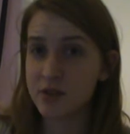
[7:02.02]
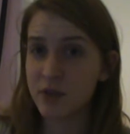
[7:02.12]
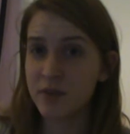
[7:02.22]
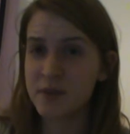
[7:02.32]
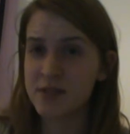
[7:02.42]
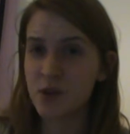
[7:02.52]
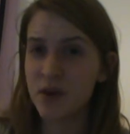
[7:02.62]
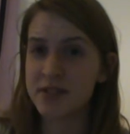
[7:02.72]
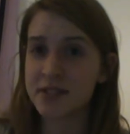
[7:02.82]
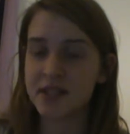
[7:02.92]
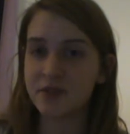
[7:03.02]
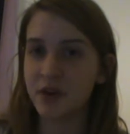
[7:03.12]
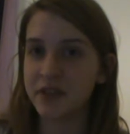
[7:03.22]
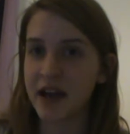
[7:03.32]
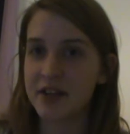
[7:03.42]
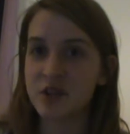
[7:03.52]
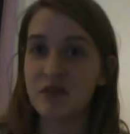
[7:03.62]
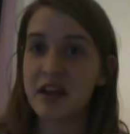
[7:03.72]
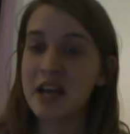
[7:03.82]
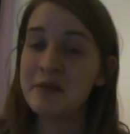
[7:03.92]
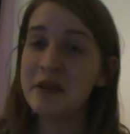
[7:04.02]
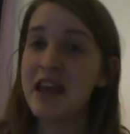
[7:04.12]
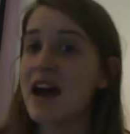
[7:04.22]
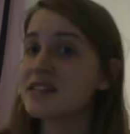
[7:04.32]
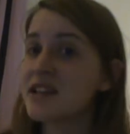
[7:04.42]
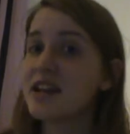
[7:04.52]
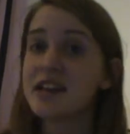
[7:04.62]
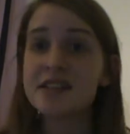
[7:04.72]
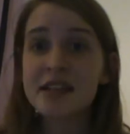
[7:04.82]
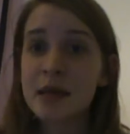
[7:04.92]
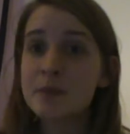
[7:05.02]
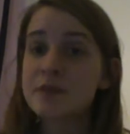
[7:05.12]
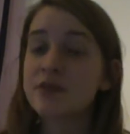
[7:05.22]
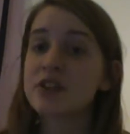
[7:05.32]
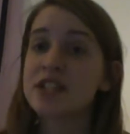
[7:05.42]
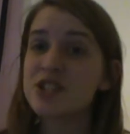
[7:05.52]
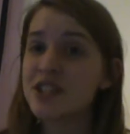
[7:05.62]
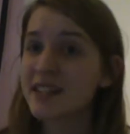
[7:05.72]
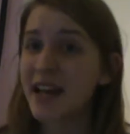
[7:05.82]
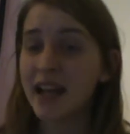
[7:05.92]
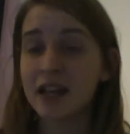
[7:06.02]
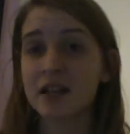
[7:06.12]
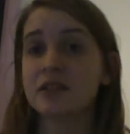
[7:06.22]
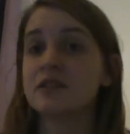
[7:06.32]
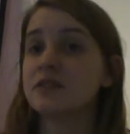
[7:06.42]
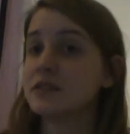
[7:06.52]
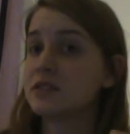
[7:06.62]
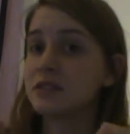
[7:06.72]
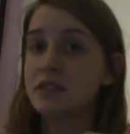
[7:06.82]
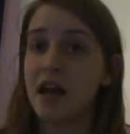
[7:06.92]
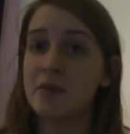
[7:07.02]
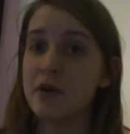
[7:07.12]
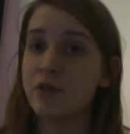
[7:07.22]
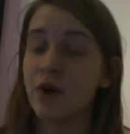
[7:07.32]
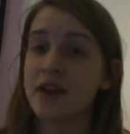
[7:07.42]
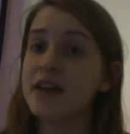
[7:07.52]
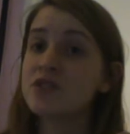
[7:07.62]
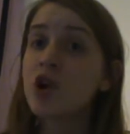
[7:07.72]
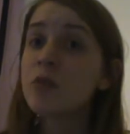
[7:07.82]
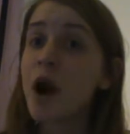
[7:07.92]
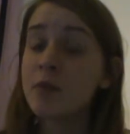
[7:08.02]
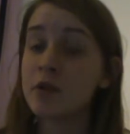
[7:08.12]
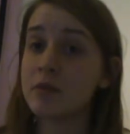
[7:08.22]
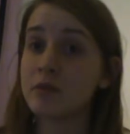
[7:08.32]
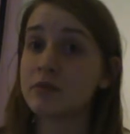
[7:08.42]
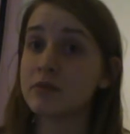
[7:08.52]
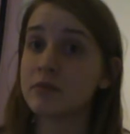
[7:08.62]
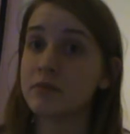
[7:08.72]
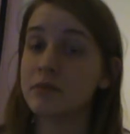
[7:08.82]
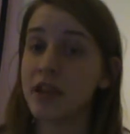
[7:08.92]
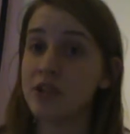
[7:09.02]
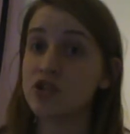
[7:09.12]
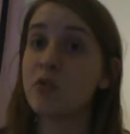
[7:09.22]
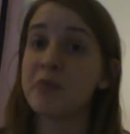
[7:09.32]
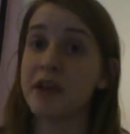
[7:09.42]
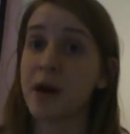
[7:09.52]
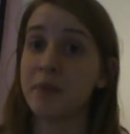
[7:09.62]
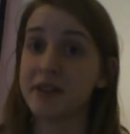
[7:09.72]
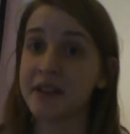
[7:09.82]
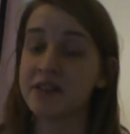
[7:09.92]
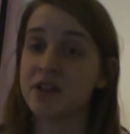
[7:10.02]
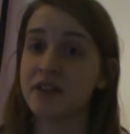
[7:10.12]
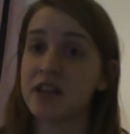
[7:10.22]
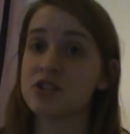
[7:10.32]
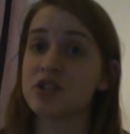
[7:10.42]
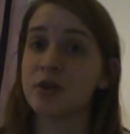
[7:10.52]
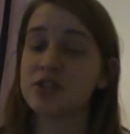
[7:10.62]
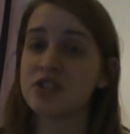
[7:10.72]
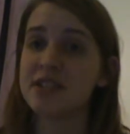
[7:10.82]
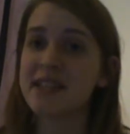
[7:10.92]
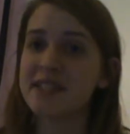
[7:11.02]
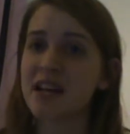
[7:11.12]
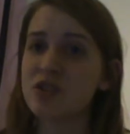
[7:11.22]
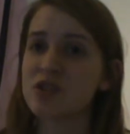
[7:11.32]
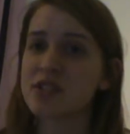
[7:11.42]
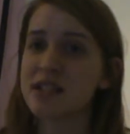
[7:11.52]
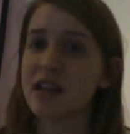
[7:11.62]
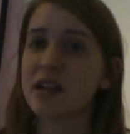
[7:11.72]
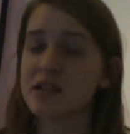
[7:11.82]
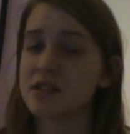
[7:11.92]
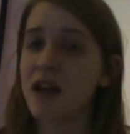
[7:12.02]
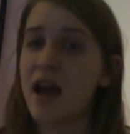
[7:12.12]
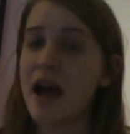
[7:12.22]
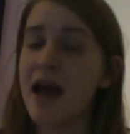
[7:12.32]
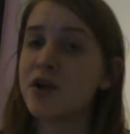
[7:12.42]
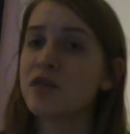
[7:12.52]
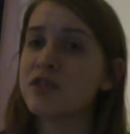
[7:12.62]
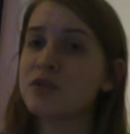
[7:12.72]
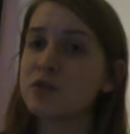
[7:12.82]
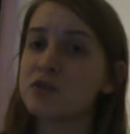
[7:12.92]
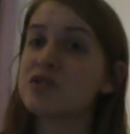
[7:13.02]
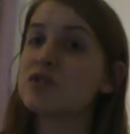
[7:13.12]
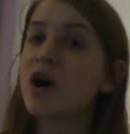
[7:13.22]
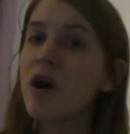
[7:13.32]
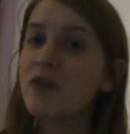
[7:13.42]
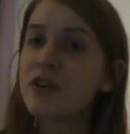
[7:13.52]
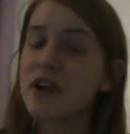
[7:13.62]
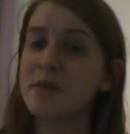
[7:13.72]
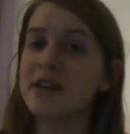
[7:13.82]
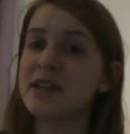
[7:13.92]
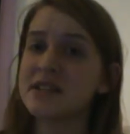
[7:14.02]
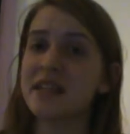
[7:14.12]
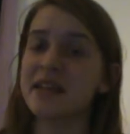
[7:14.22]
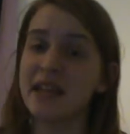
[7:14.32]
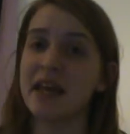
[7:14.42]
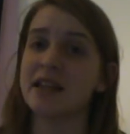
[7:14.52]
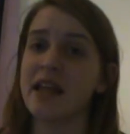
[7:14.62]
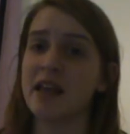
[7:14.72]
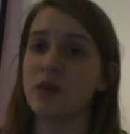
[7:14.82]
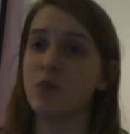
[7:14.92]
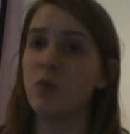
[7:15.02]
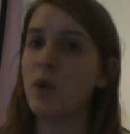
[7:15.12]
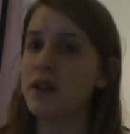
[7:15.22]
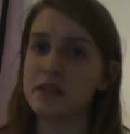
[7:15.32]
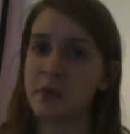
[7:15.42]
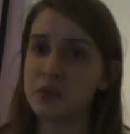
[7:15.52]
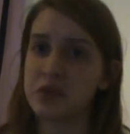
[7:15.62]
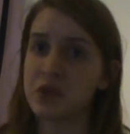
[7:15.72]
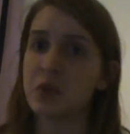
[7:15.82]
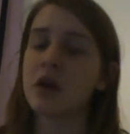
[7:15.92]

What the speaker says: we've been so unsuccessful at that. So if anybody has any tips for teaching that, I'm all for it. He has no problem, like, jumping up. Like, that's not the issue. It's just he doesn't understand. I don't know if the switch is too tall for him, but he doesn't get, like, what he's supposed to do.